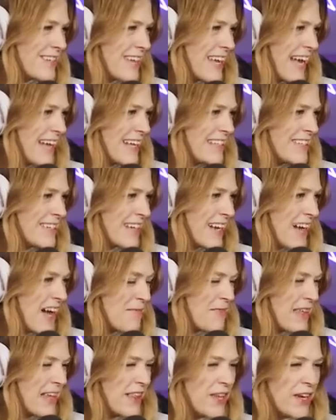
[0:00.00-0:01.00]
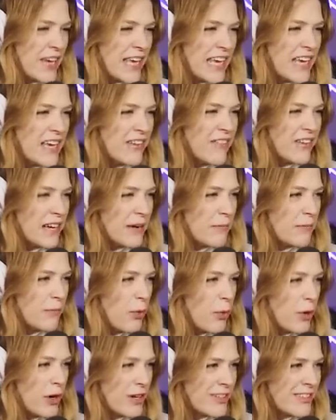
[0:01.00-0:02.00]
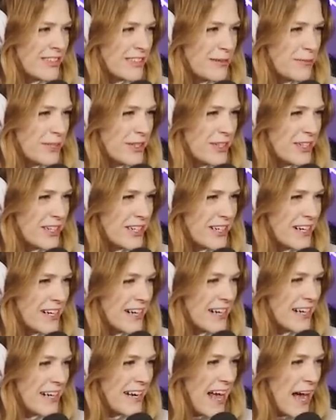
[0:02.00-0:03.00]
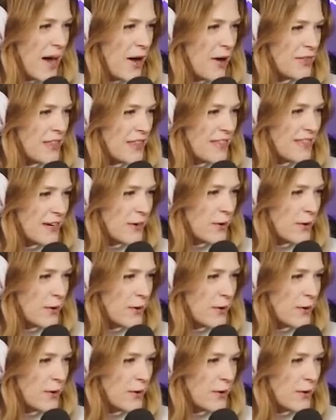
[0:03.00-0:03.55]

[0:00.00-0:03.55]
are catching up. They look even more similar now that